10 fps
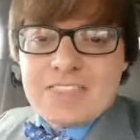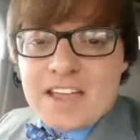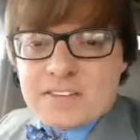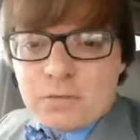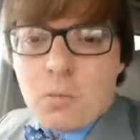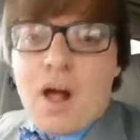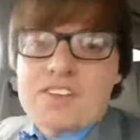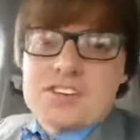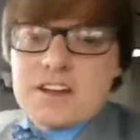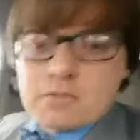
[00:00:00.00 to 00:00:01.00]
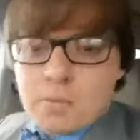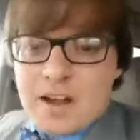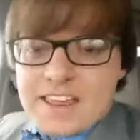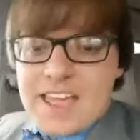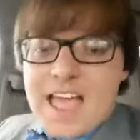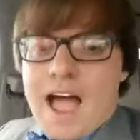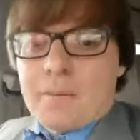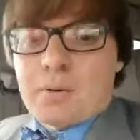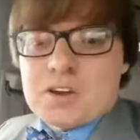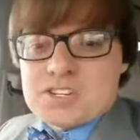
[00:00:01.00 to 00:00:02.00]
Thanks for watching, everybody. I
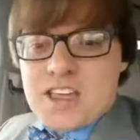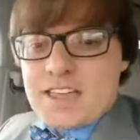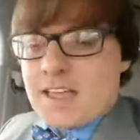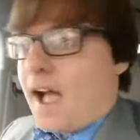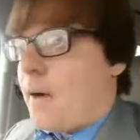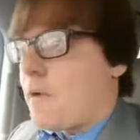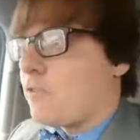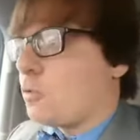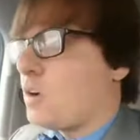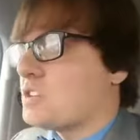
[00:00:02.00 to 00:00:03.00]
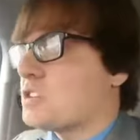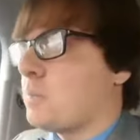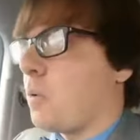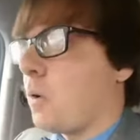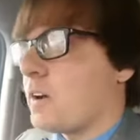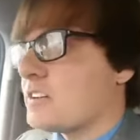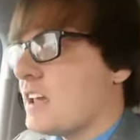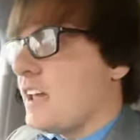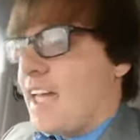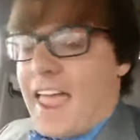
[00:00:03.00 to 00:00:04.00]
appreciate um, everyone's support,
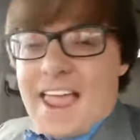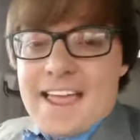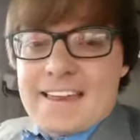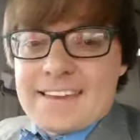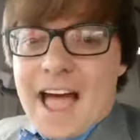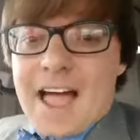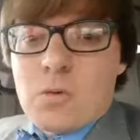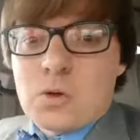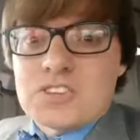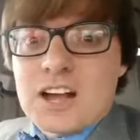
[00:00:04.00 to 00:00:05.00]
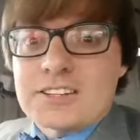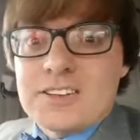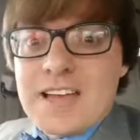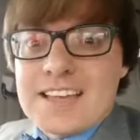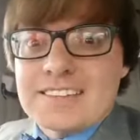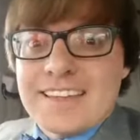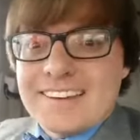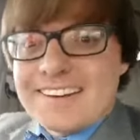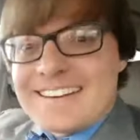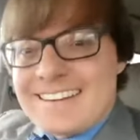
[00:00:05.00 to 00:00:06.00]
and I will talk to you guys later.